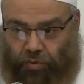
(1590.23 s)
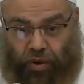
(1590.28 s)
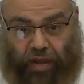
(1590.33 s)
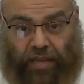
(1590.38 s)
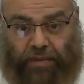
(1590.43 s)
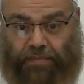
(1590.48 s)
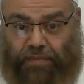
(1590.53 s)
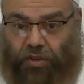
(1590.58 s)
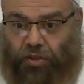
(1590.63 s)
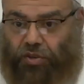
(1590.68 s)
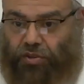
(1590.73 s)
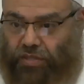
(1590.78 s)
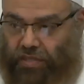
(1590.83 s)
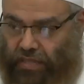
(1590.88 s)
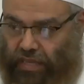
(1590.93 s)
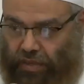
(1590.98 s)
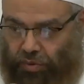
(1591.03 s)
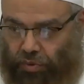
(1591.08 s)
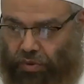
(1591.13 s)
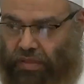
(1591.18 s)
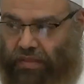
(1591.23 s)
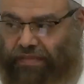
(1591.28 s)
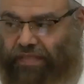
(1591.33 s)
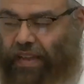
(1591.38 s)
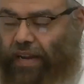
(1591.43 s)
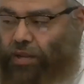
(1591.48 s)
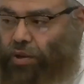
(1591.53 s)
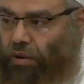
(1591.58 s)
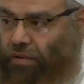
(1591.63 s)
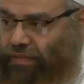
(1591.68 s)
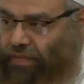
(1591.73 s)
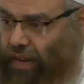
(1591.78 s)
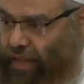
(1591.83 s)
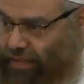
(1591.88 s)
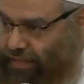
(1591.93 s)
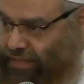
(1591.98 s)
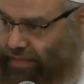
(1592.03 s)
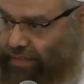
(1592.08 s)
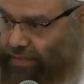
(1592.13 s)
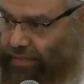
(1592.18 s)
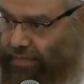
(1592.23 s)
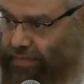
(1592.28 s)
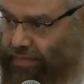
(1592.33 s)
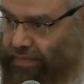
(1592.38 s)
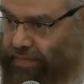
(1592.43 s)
Why? Because they know the value of life.